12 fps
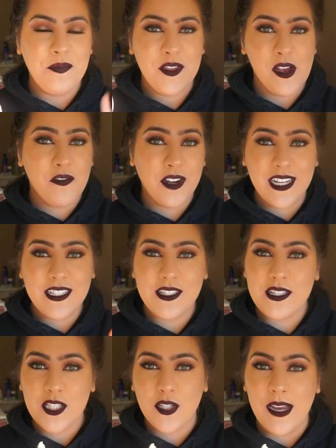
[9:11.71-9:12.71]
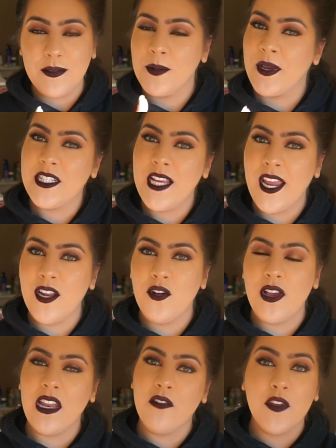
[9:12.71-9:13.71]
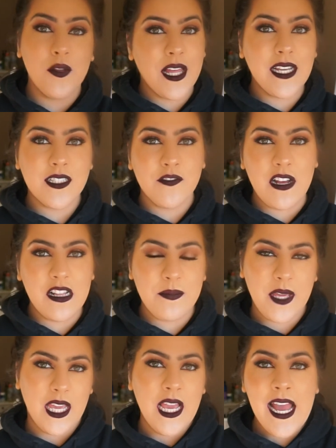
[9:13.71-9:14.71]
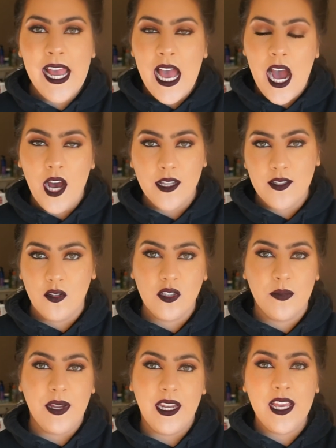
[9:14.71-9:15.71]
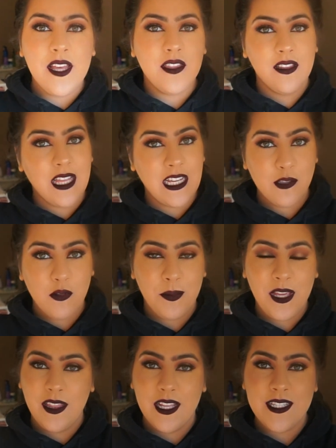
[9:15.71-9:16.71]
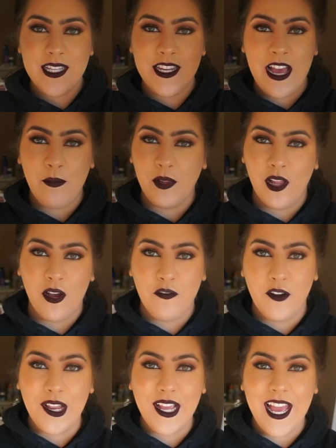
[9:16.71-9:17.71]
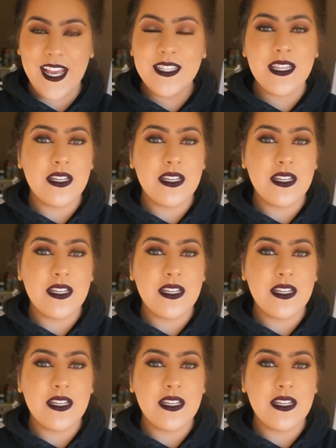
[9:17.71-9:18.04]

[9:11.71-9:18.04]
Don't forget to subscribe to my channel. And if you'd like to follow me on social media, the links will be listed down below for you guys.